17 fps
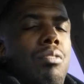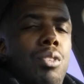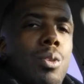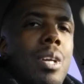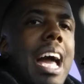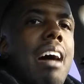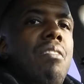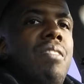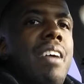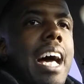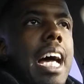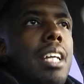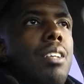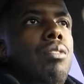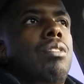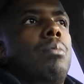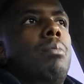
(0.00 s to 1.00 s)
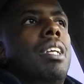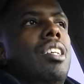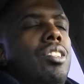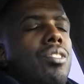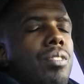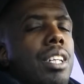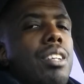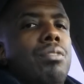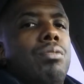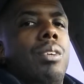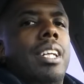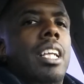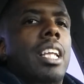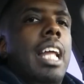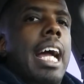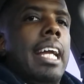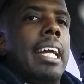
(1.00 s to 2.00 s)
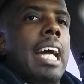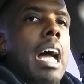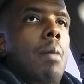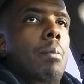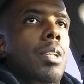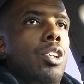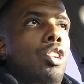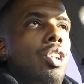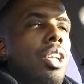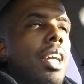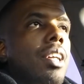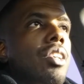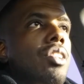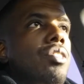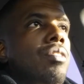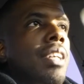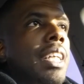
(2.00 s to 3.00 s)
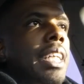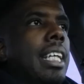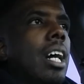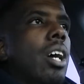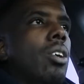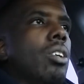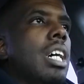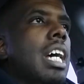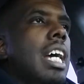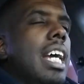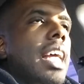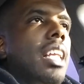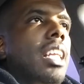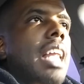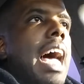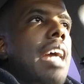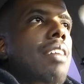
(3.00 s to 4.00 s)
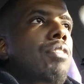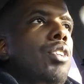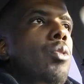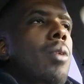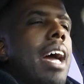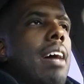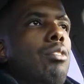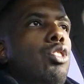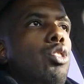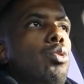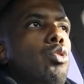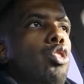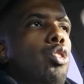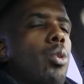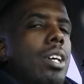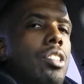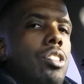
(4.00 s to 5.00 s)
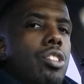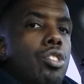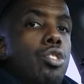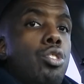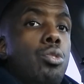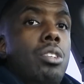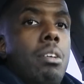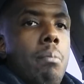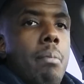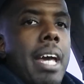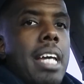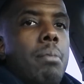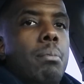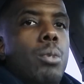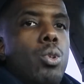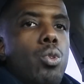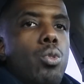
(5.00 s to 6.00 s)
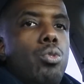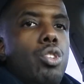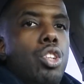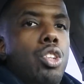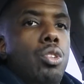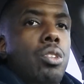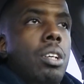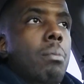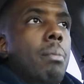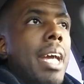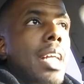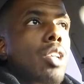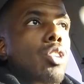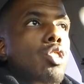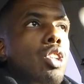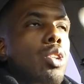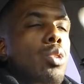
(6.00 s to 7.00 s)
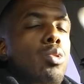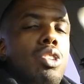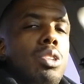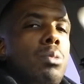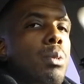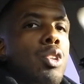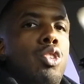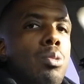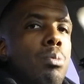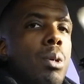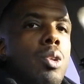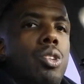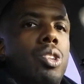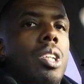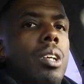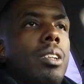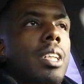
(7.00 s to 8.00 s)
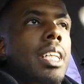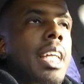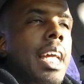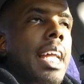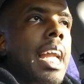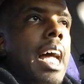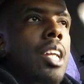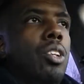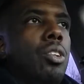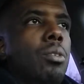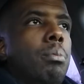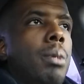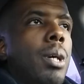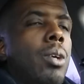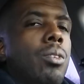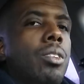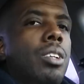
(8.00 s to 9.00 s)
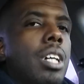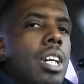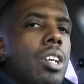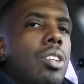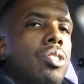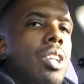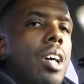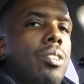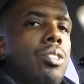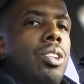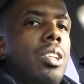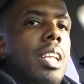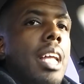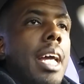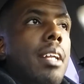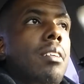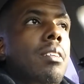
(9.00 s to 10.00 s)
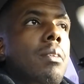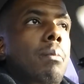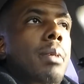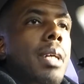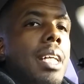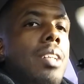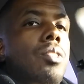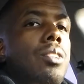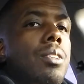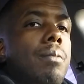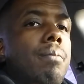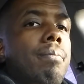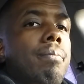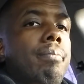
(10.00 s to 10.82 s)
If you got value from this, feel free to like, comment, and share this video. In life, you have two choices. You can make moves or you can make excuses, but you most certainly cannot do both. Talk to you later. Peace.